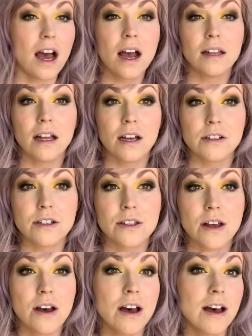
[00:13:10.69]
eyelashes
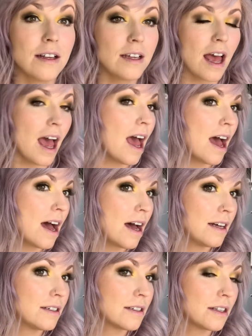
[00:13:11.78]
on
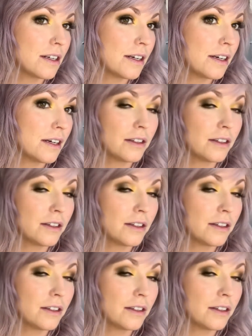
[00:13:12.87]
and the